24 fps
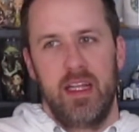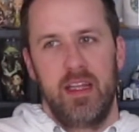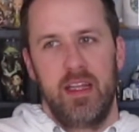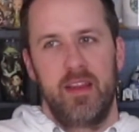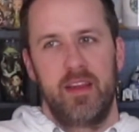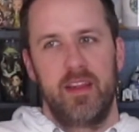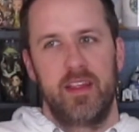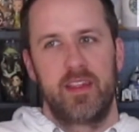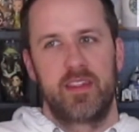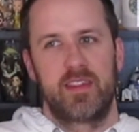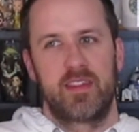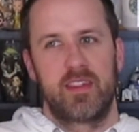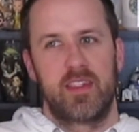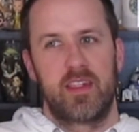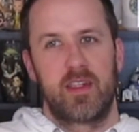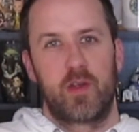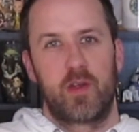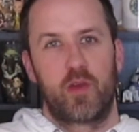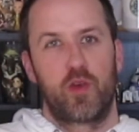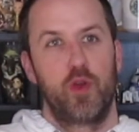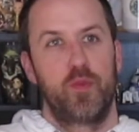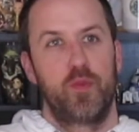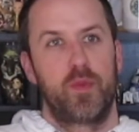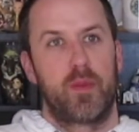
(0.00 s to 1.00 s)
this uh,
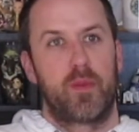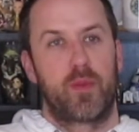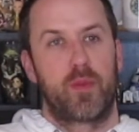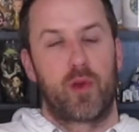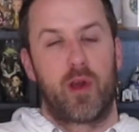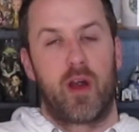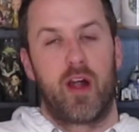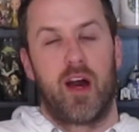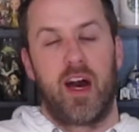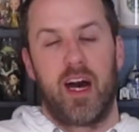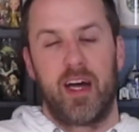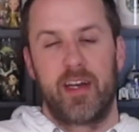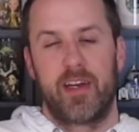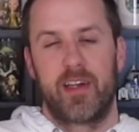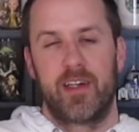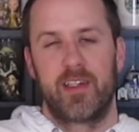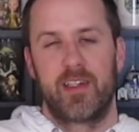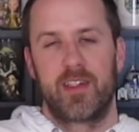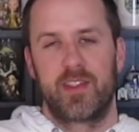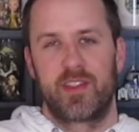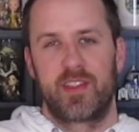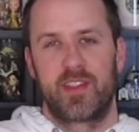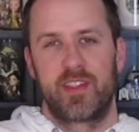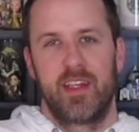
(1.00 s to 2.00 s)
group of
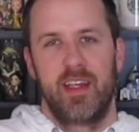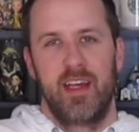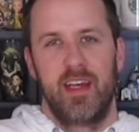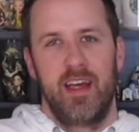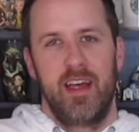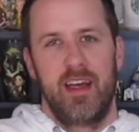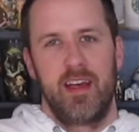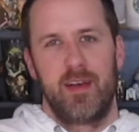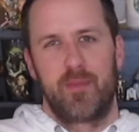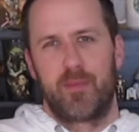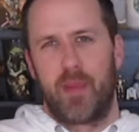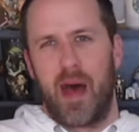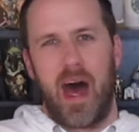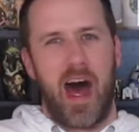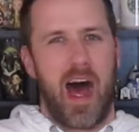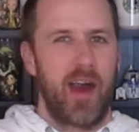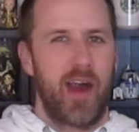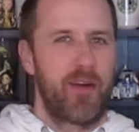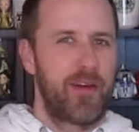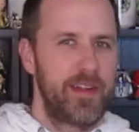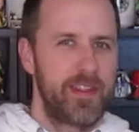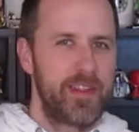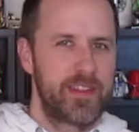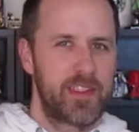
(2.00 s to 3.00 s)
marauders,
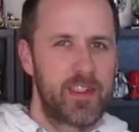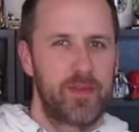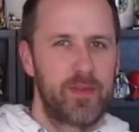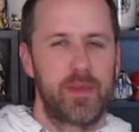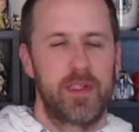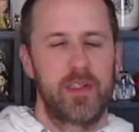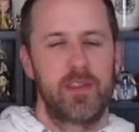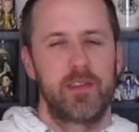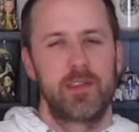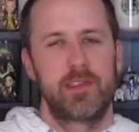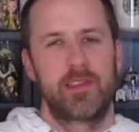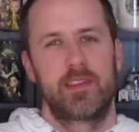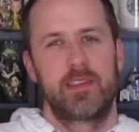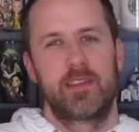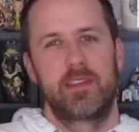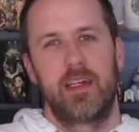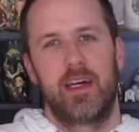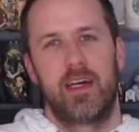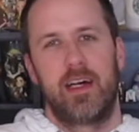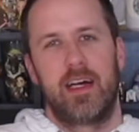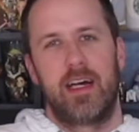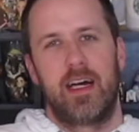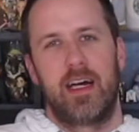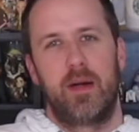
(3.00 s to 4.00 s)
pirates almost,
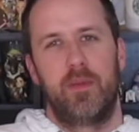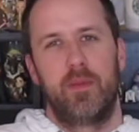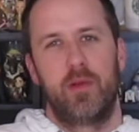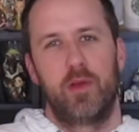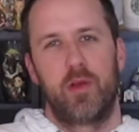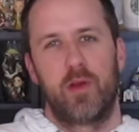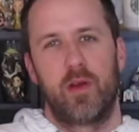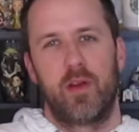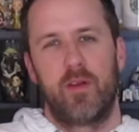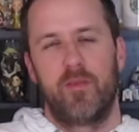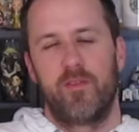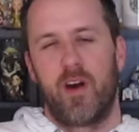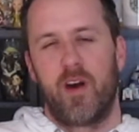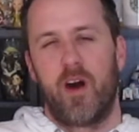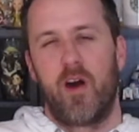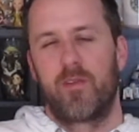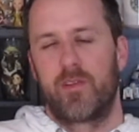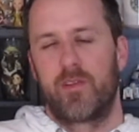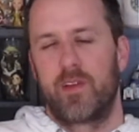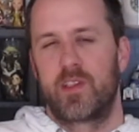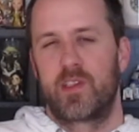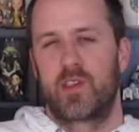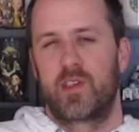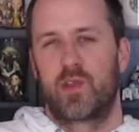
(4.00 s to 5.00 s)
uh, who are
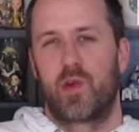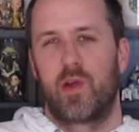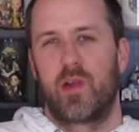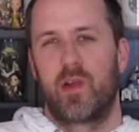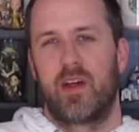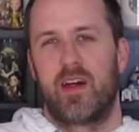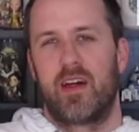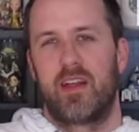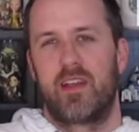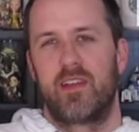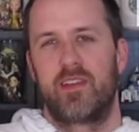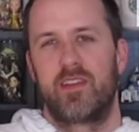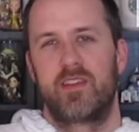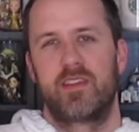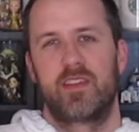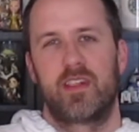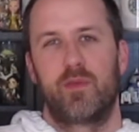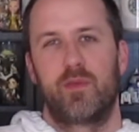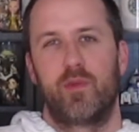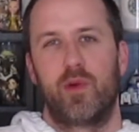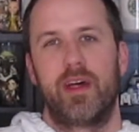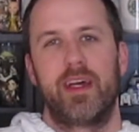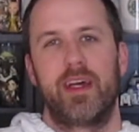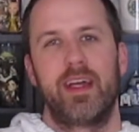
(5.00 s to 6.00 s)
involved in the storyline in
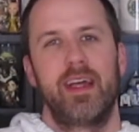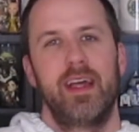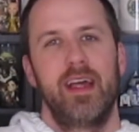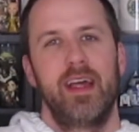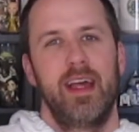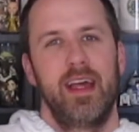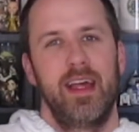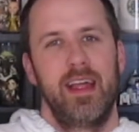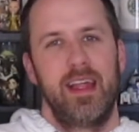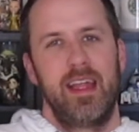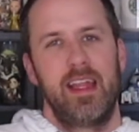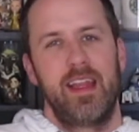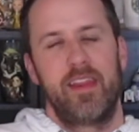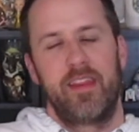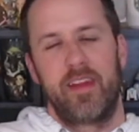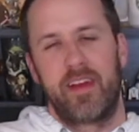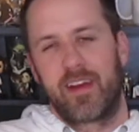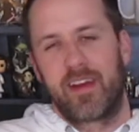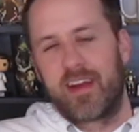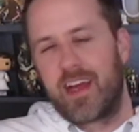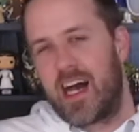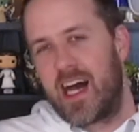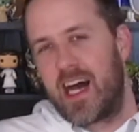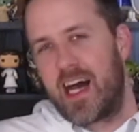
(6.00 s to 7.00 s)
some way, and
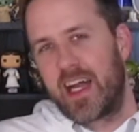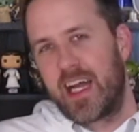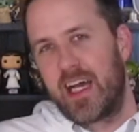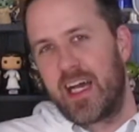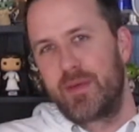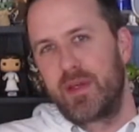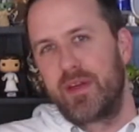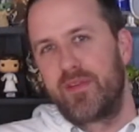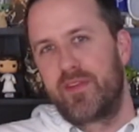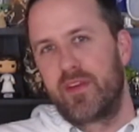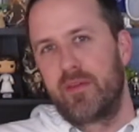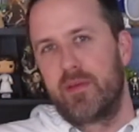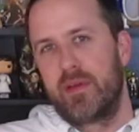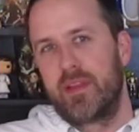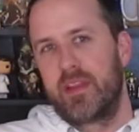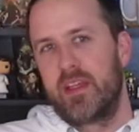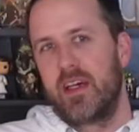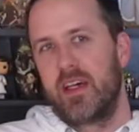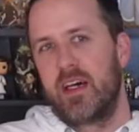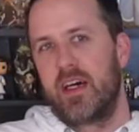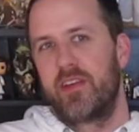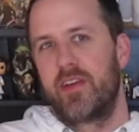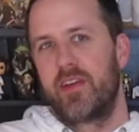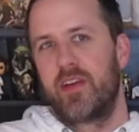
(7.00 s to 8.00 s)
they're kind of coming from the
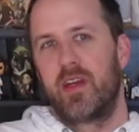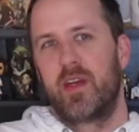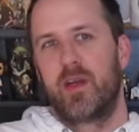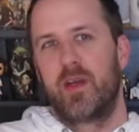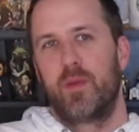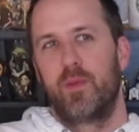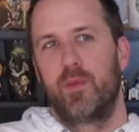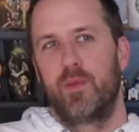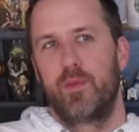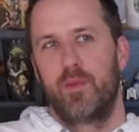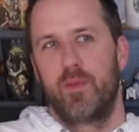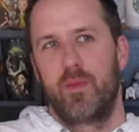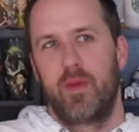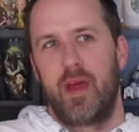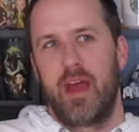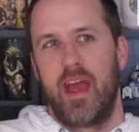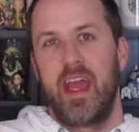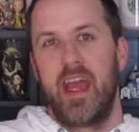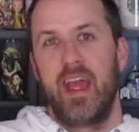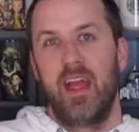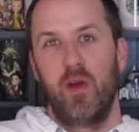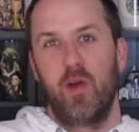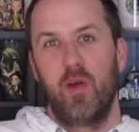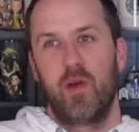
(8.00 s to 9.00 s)
other
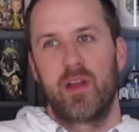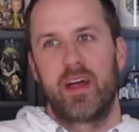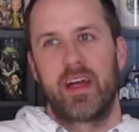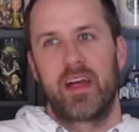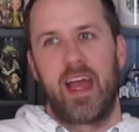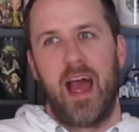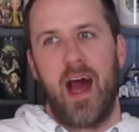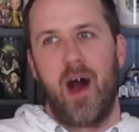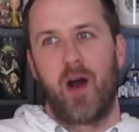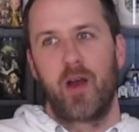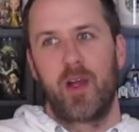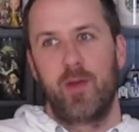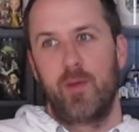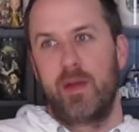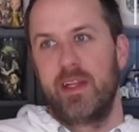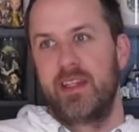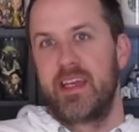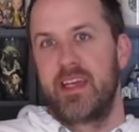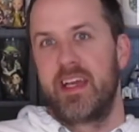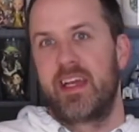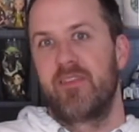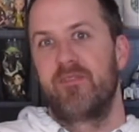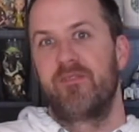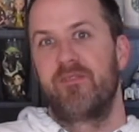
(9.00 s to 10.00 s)
angle and like how can we
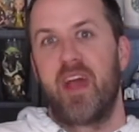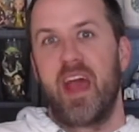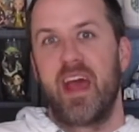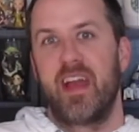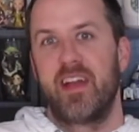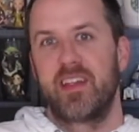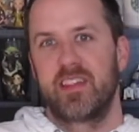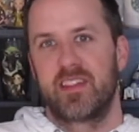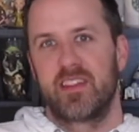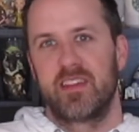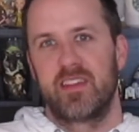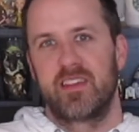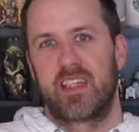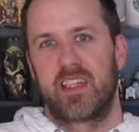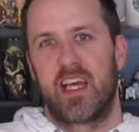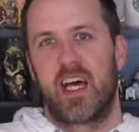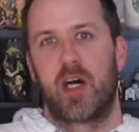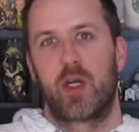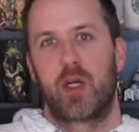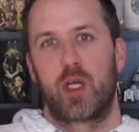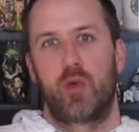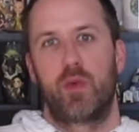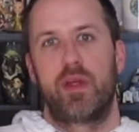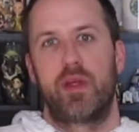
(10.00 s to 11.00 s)
take advantage of this?
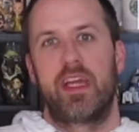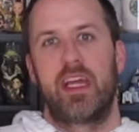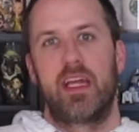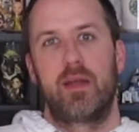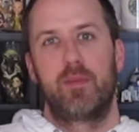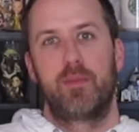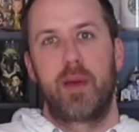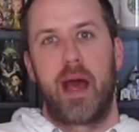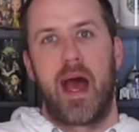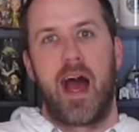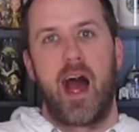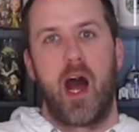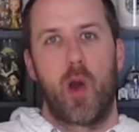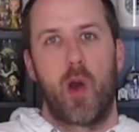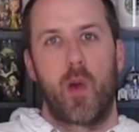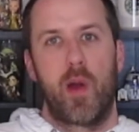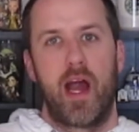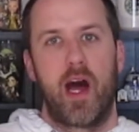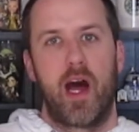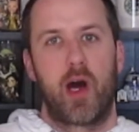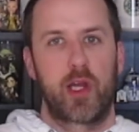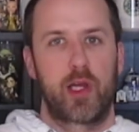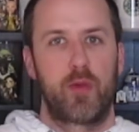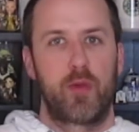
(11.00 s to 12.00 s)
How can we gain power?
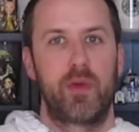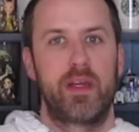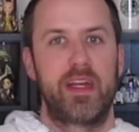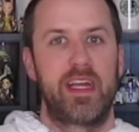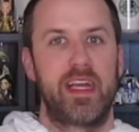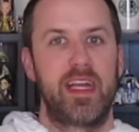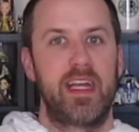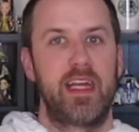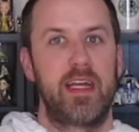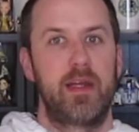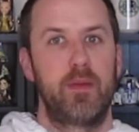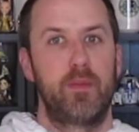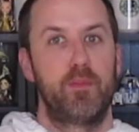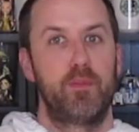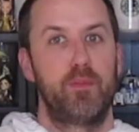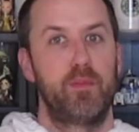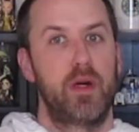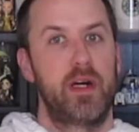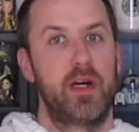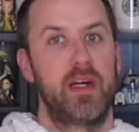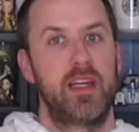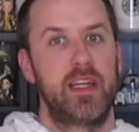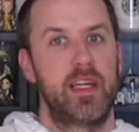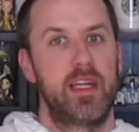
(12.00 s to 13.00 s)
How can we gain
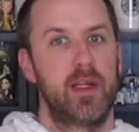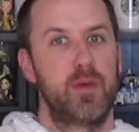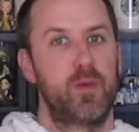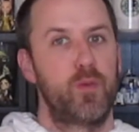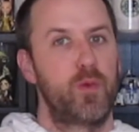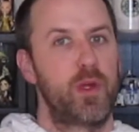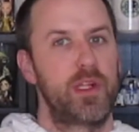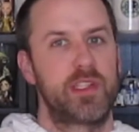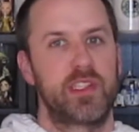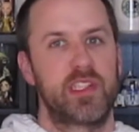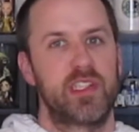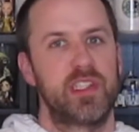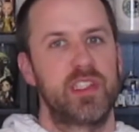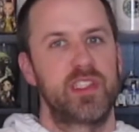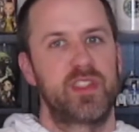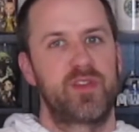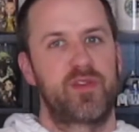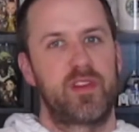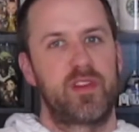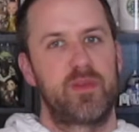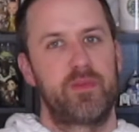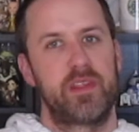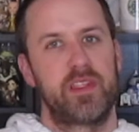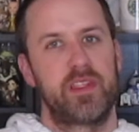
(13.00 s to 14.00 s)
money and riches
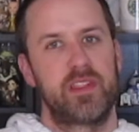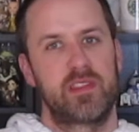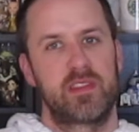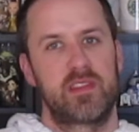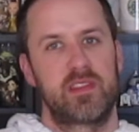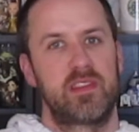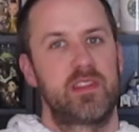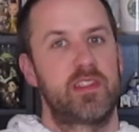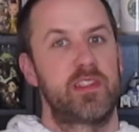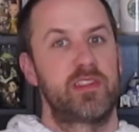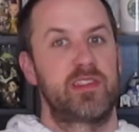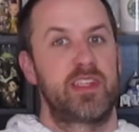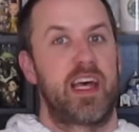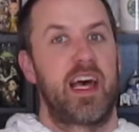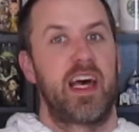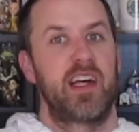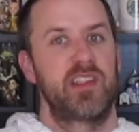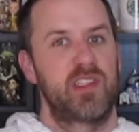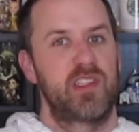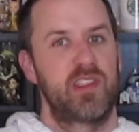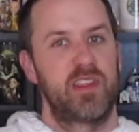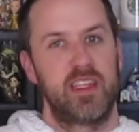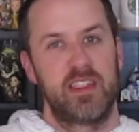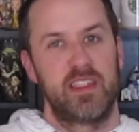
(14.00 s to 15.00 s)
from this
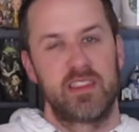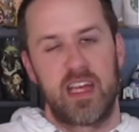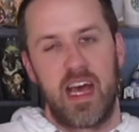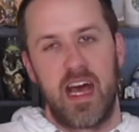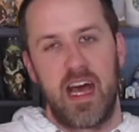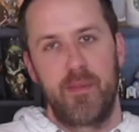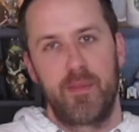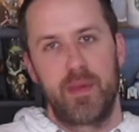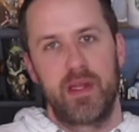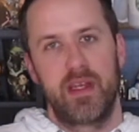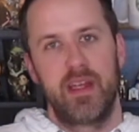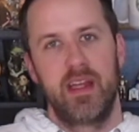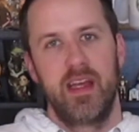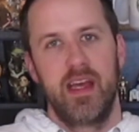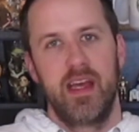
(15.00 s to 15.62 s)
disaster that's happened?